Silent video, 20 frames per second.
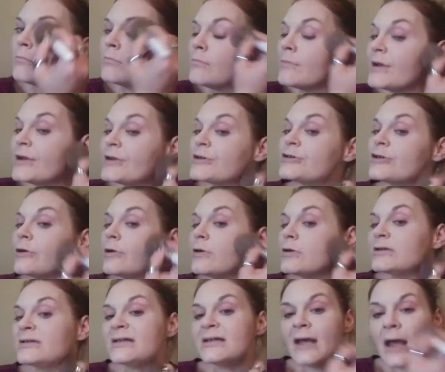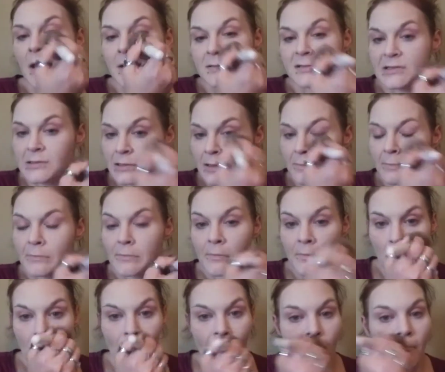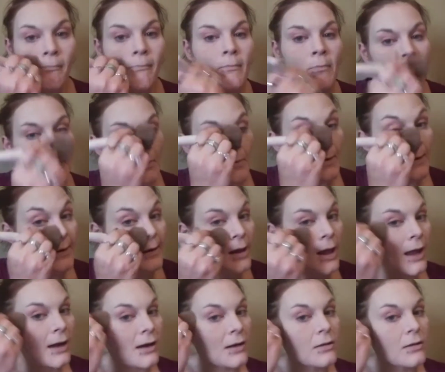Make sure you're set. And